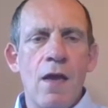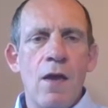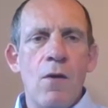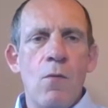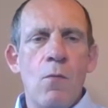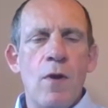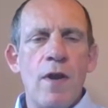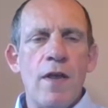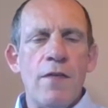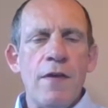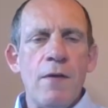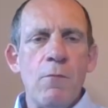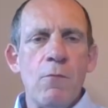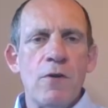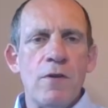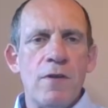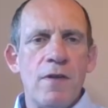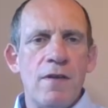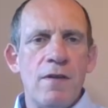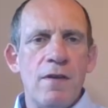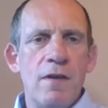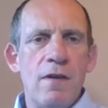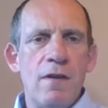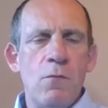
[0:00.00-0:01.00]
Well, I think one
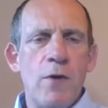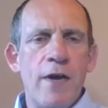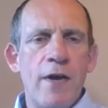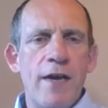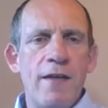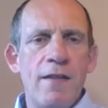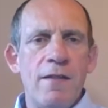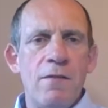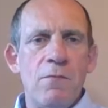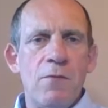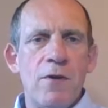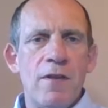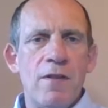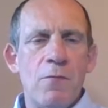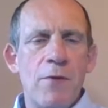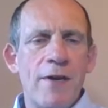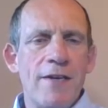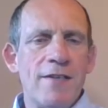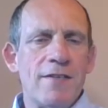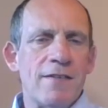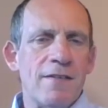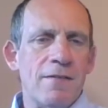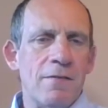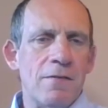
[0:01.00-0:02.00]
of the
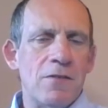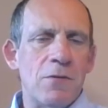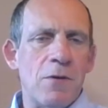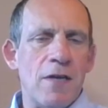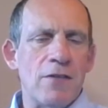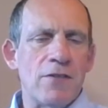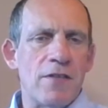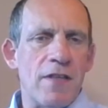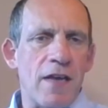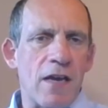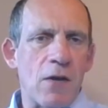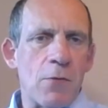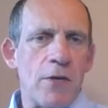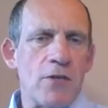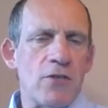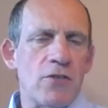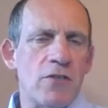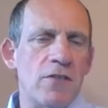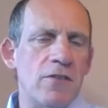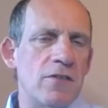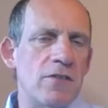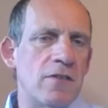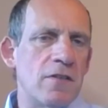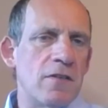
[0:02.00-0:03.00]
ways to answer that
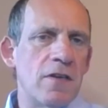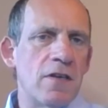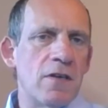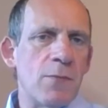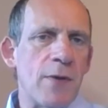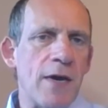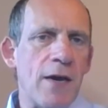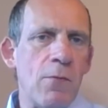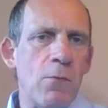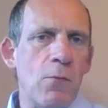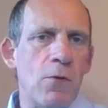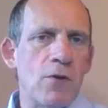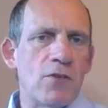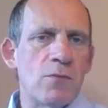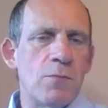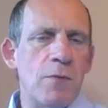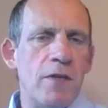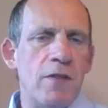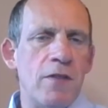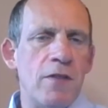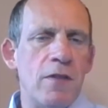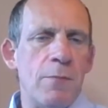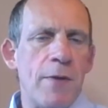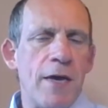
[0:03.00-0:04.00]
question is to think about what's
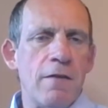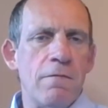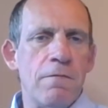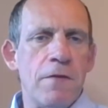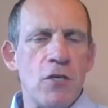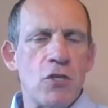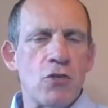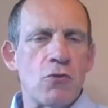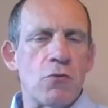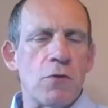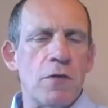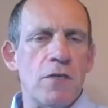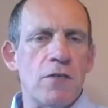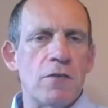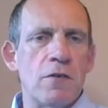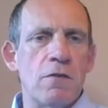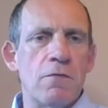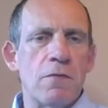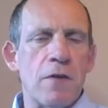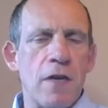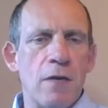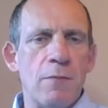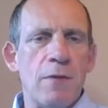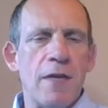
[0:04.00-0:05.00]
been the beneficiaries
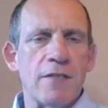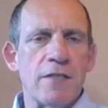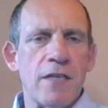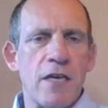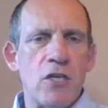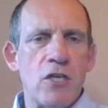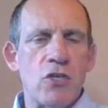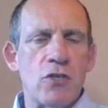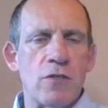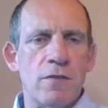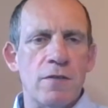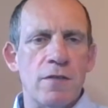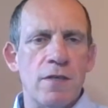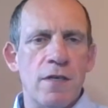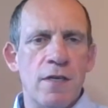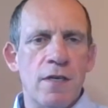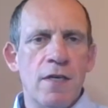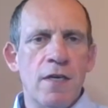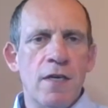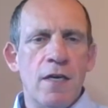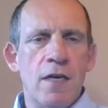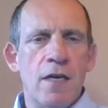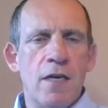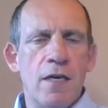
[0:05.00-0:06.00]
of globalization.
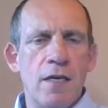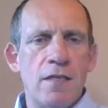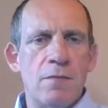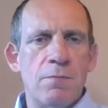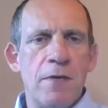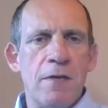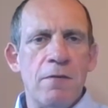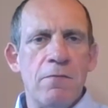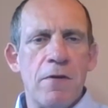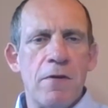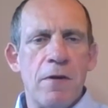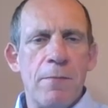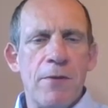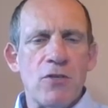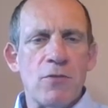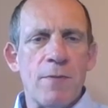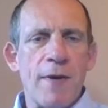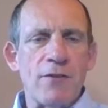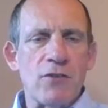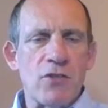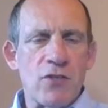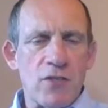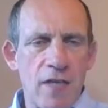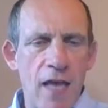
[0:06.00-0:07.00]
It's been very much
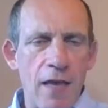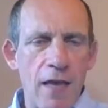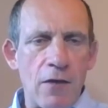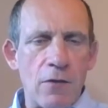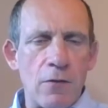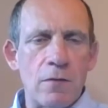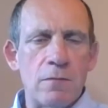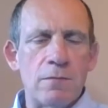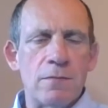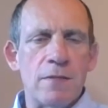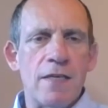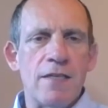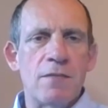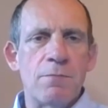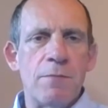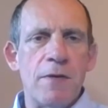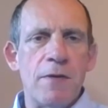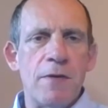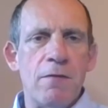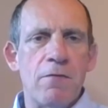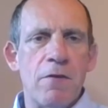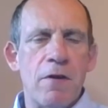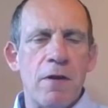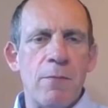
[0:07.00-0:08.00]
about scale. It's
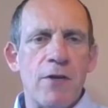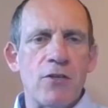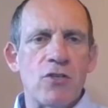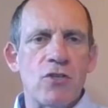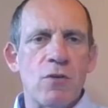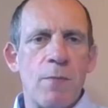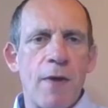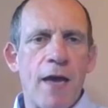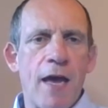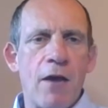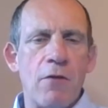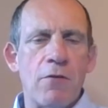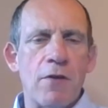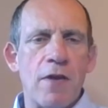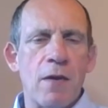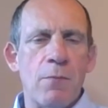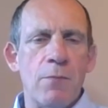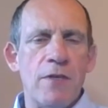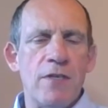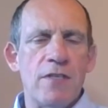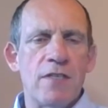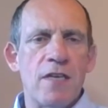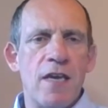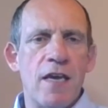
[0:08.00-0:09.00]
been very much about
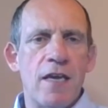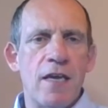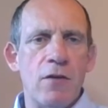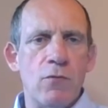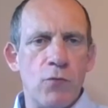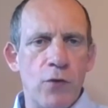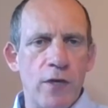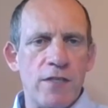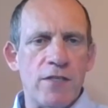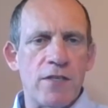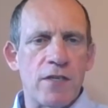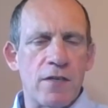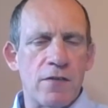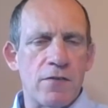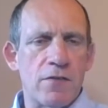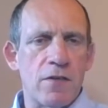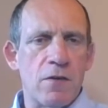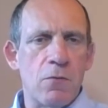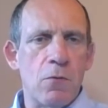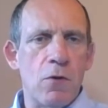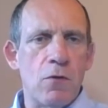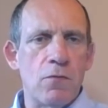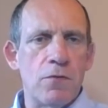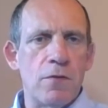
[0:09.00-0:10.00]
companies taking risks.
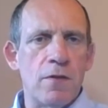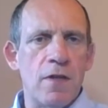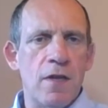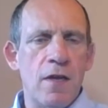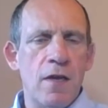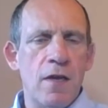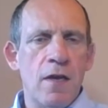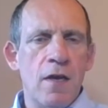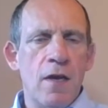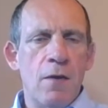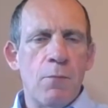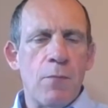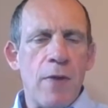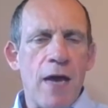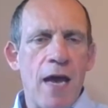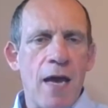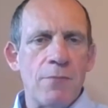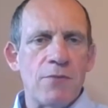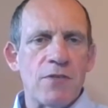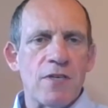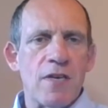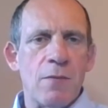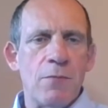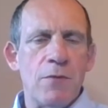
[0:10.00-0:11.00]
So often,
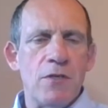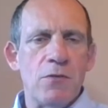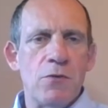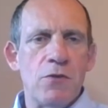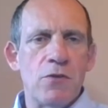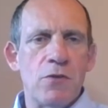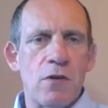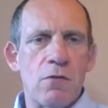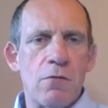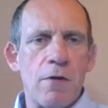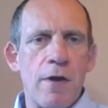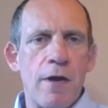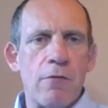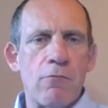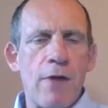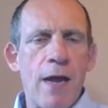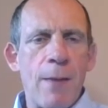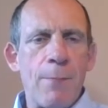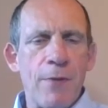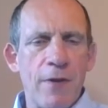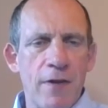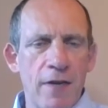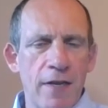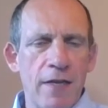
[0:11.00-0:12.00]
perhaps companies which are growing
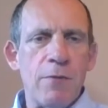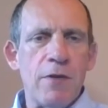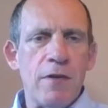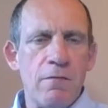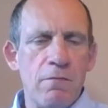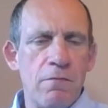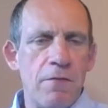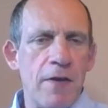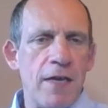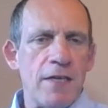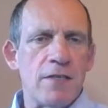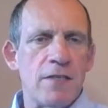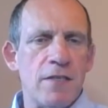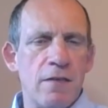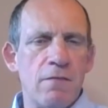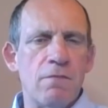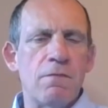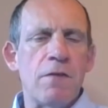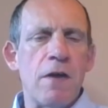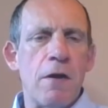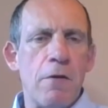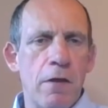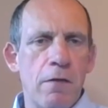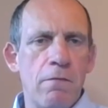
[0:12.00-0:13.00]
rapidly, but investing
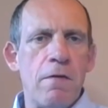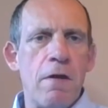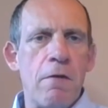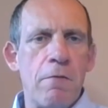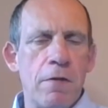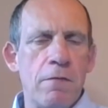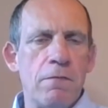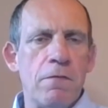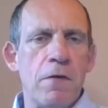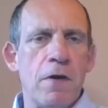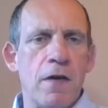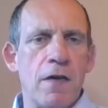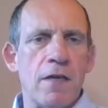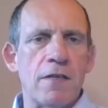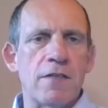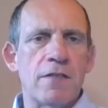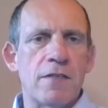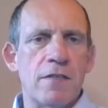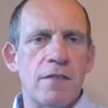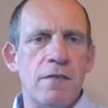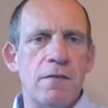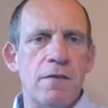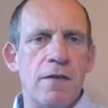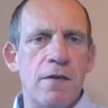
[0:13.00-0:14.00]
very, very
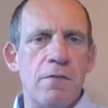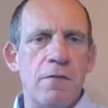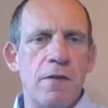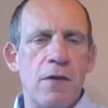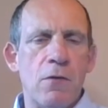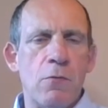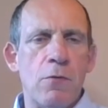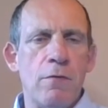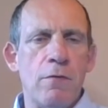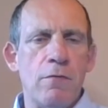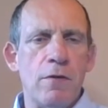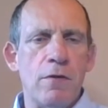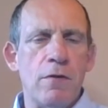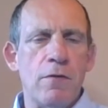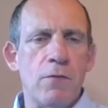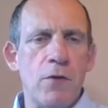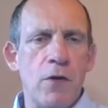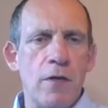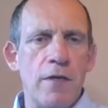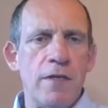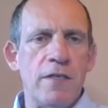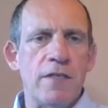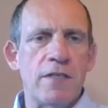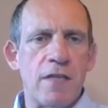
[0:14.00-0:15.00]
fast, the equivalent of
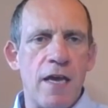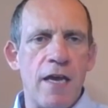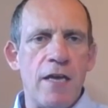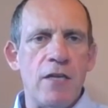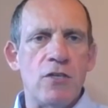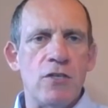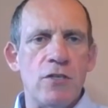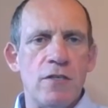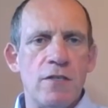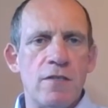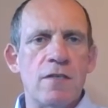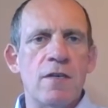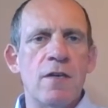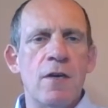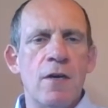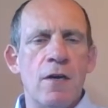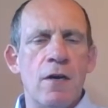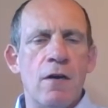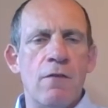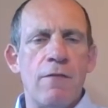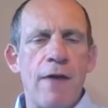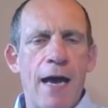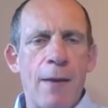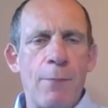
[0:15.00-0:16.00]
early stages
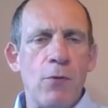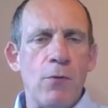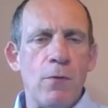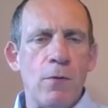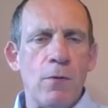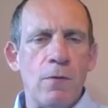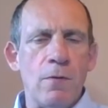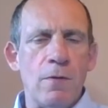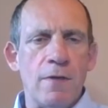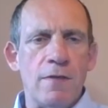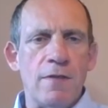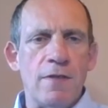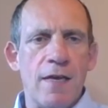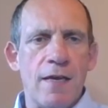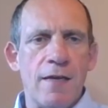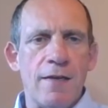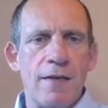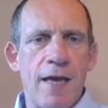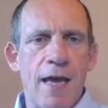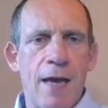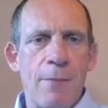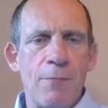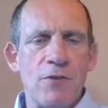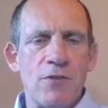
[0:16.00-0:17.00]
of Apple
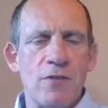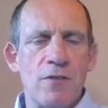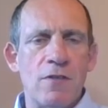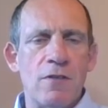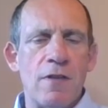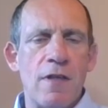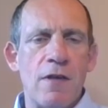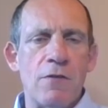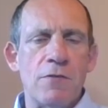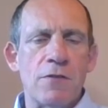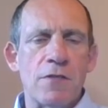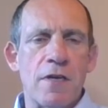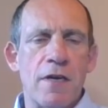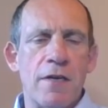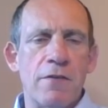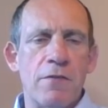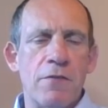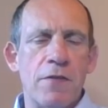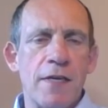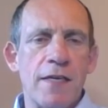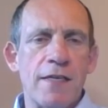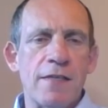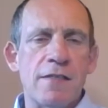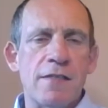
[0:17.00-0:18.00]
and Amazon and those kind of
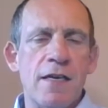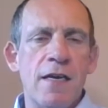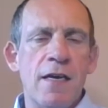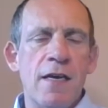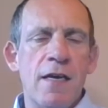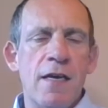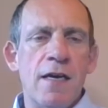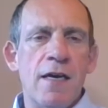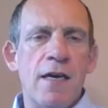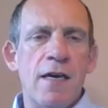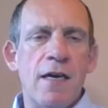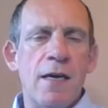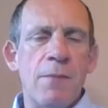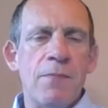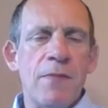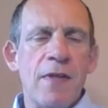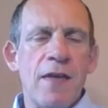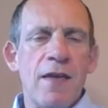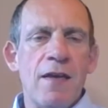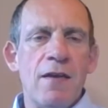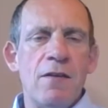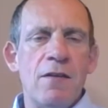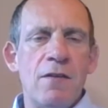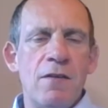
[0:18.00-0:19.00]
things.
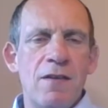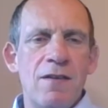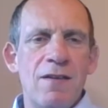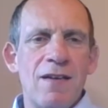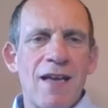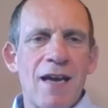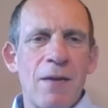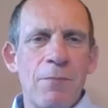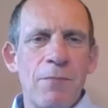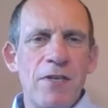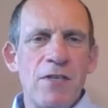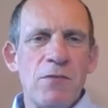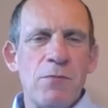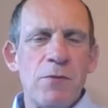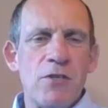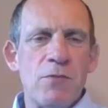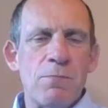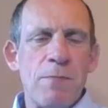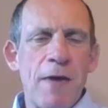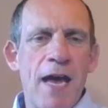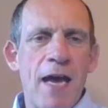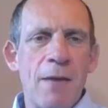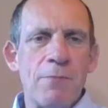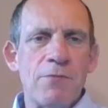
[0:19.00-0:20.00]
Companies which
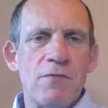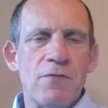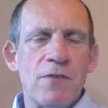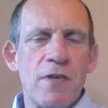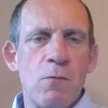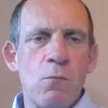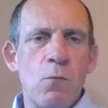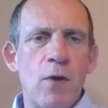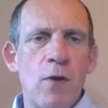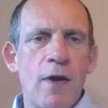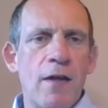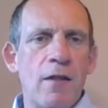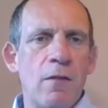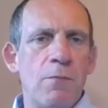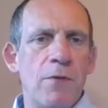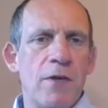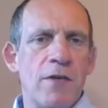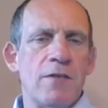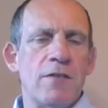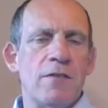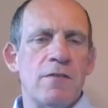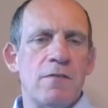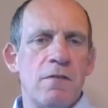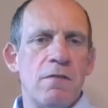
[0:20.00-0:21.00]
perhaps have done well
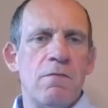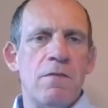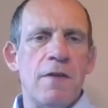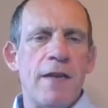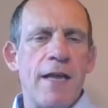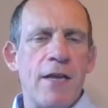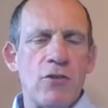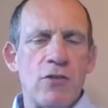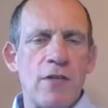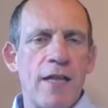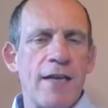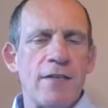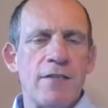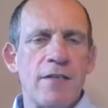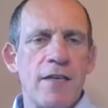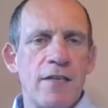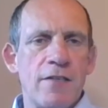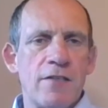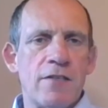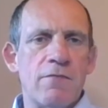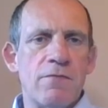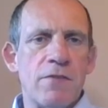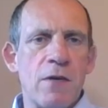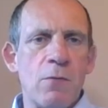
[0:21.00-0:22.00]
because financial
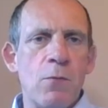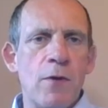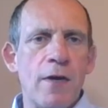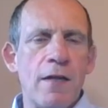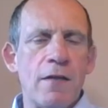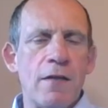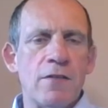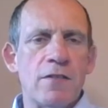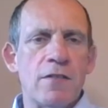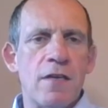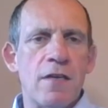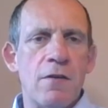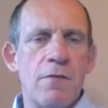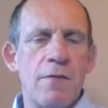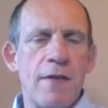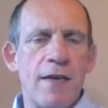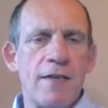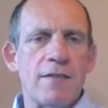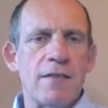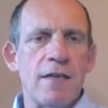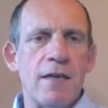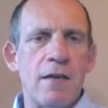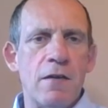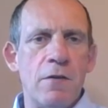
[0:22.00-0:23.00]
assets have done well. So
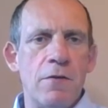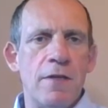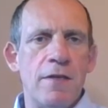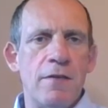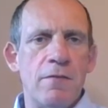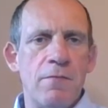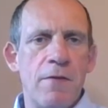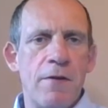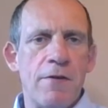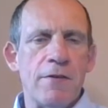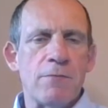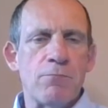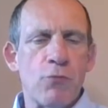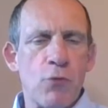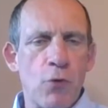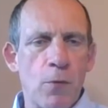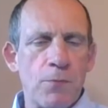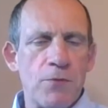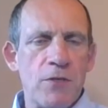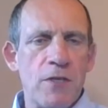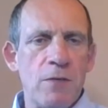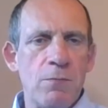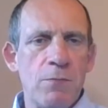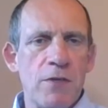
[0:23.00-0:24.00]
that's including various
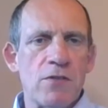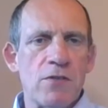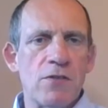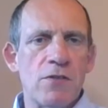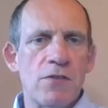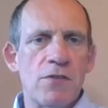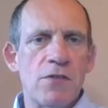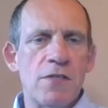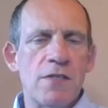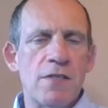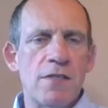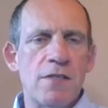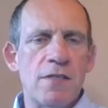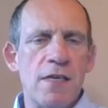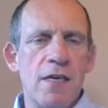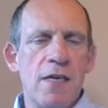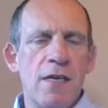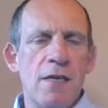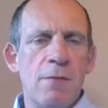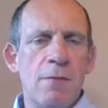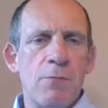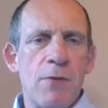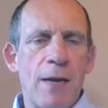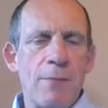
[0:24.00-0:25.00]
property businesses,
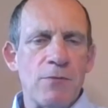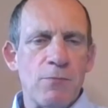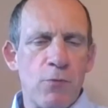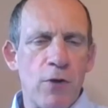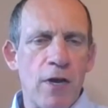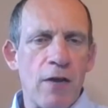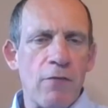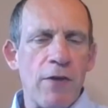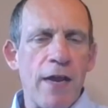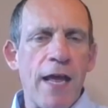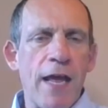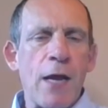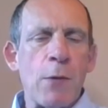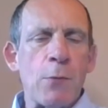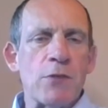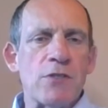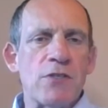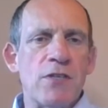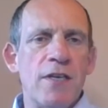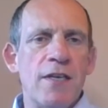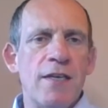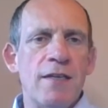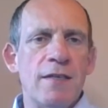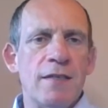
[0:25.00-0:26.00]
perhaps private
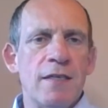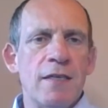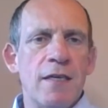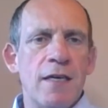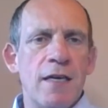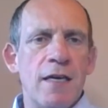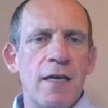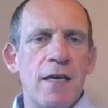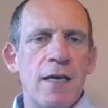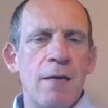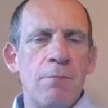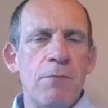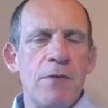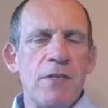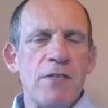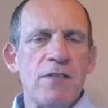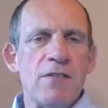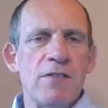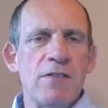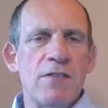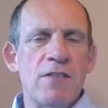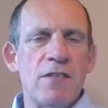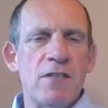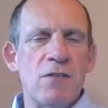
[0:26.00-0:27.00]
equity, and
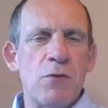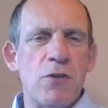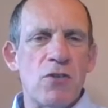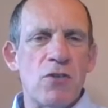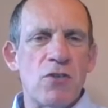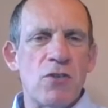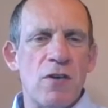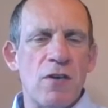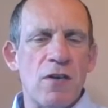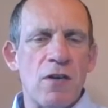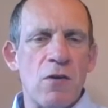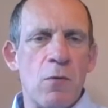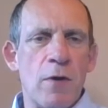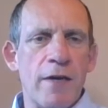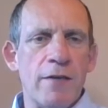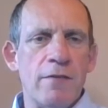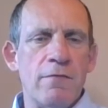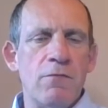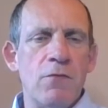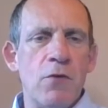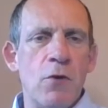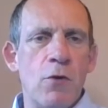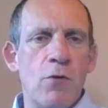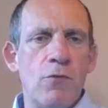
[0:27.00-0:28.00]
businesses which are quite
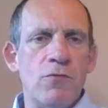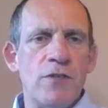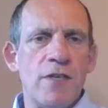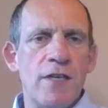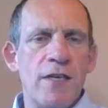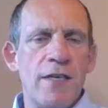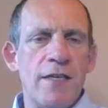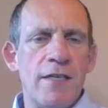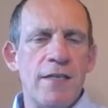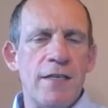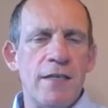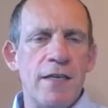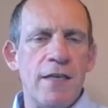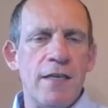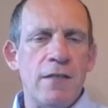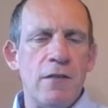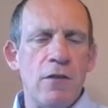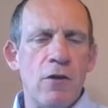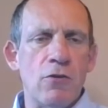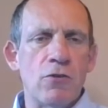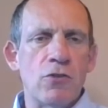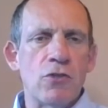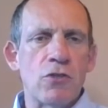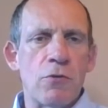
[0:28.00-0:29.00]
involved in
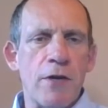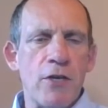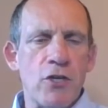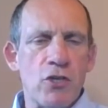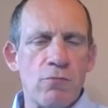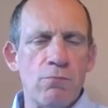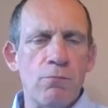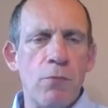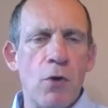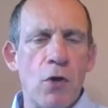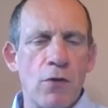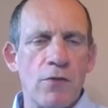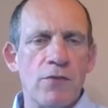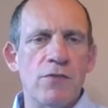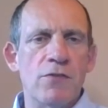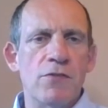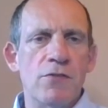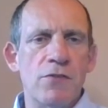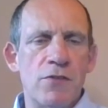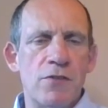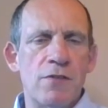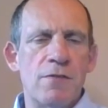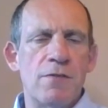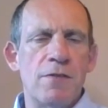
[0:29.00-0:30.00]
long duration
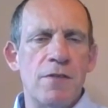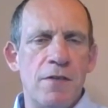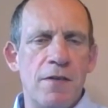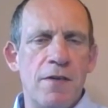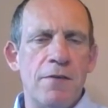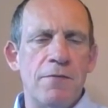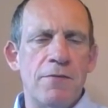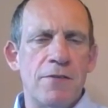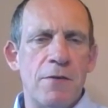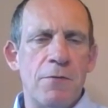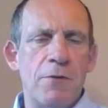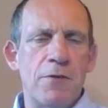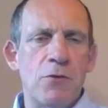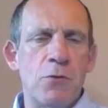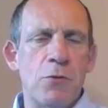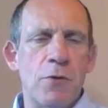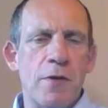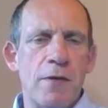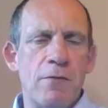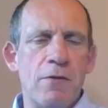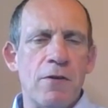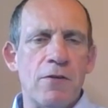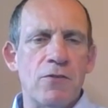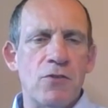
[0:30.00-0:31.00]
bonds. So we're
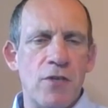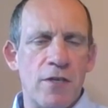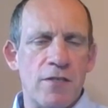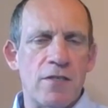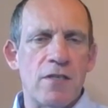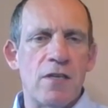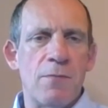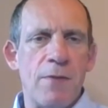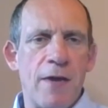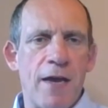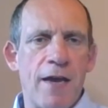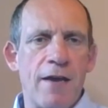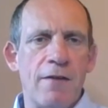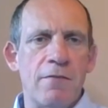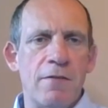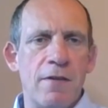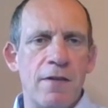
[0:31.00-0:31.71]
talking not just about